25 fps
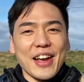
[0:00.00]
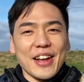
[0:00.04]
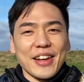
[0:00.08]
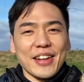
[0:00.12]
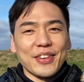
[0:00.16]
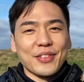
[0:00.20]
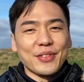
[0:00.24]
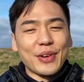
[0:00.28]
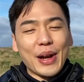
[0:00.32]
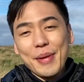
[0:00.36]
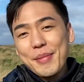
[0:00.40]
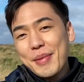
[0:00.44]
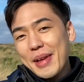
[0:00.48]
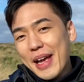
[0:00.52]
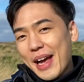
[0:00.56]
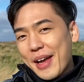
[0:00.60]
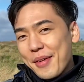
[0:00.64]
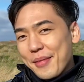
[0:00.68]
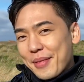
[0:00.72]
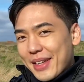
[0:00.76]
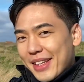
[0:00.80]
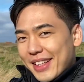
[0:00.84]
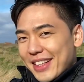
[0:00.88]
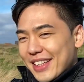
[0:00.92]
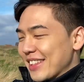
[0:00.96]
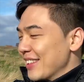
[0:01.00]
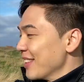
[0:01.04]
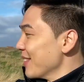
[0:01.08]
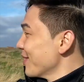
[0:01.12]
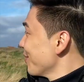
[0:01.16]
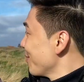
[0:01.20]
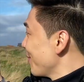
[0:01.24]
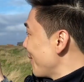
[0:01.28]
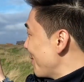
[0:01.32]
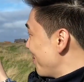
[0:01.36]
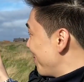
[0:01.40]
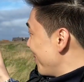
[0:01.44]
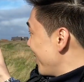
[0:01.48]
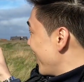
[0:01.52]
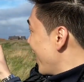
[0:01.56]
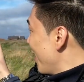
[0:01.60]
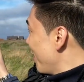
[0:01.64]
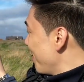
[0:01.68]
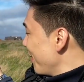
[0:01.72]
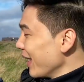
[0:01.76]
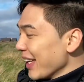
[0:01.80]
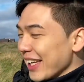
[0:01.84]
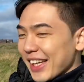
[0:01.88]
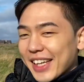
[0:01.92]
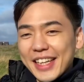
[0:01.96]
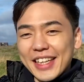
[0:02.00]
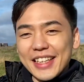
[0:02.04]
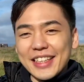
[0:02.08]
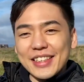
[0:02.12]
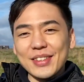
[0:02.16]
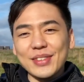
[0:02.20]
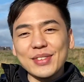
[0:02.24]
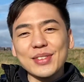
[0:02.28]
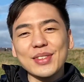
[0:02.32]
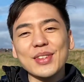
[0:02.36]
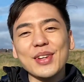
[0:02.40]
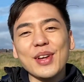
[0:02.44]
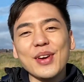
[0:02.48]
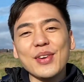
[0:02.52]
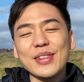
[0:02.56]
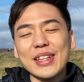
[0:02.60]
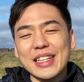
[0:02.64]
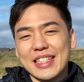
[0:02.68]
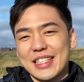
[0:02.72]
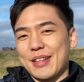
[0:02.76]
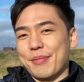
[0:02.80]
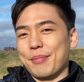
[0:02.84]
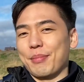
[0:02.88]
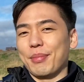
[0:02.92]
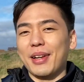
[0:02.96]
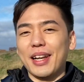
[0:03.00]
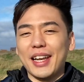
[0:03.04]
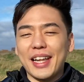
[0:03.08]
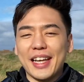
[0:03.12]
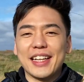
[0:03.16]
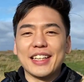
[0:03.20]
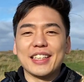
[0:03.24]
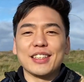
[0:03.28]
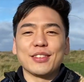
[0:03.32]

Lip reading: Right behind me, this is Whitby Abbey. It's also known as the place